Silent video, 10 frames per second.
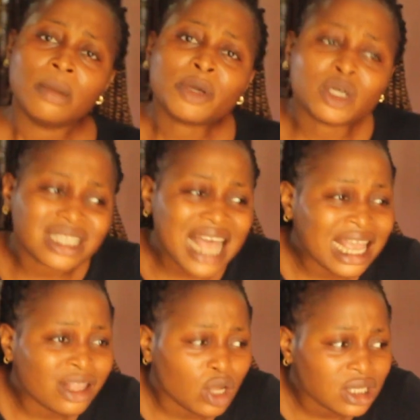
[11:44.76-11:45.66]
Because
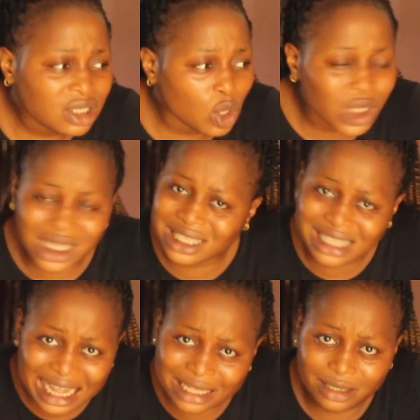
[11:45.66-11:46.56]
I don't
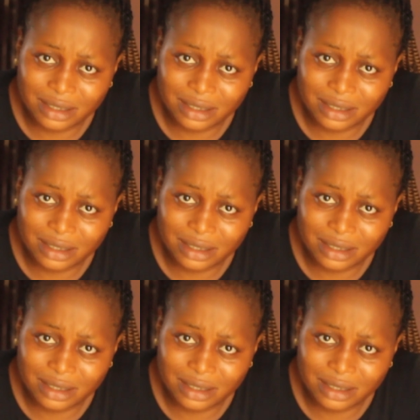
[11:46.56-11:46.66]
understand.